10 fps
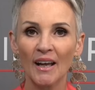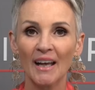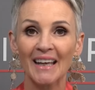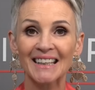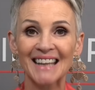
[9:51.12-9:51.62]

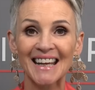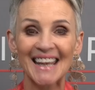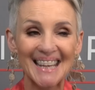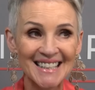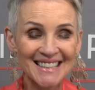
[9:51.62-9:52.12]
It
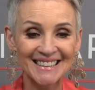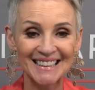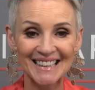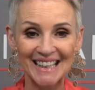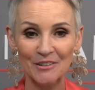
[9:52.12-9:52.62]

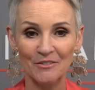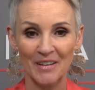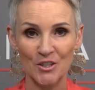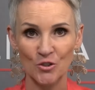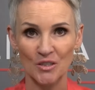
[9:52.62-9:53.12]
instantly
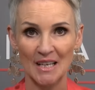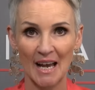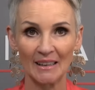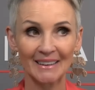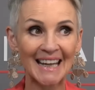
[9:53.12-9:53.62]
elevates your style.
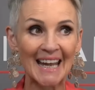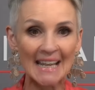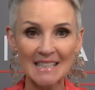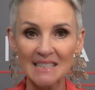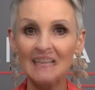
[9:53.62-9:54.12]
It
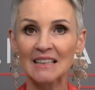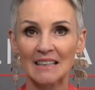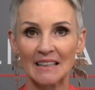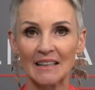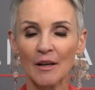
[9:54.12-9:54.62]

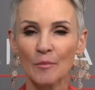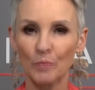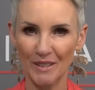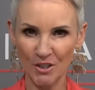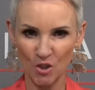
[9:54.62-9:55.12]
instantly
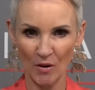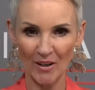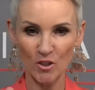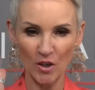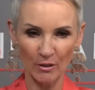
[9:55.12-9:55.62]
brings
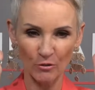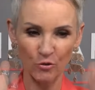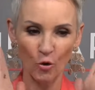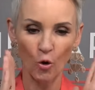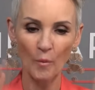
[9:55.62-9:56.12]
structure and
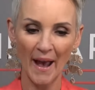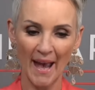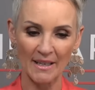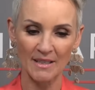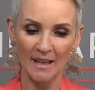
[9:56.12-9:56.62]
form
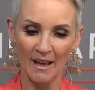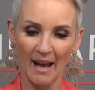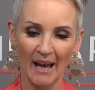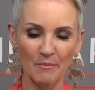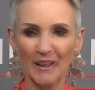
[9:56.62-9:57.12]
and
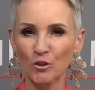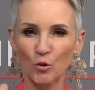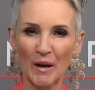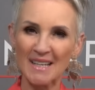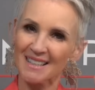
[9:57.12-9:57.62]

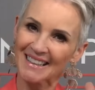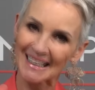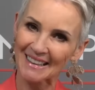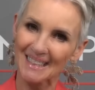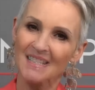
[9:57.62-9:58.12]
grace and
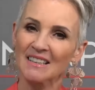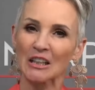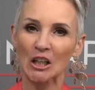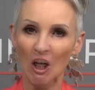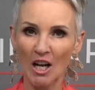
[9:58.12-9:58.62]
elegance and a
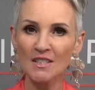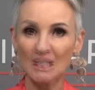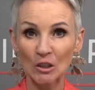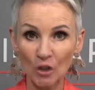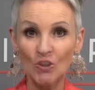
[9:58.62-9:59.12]
classy
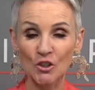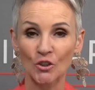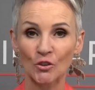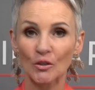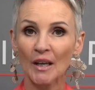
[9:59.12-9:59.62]
look to
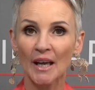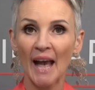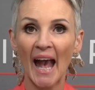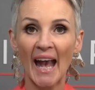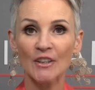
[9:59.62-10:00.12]
you.
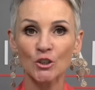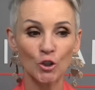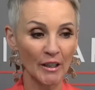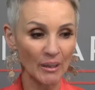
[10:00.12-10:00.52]
And you can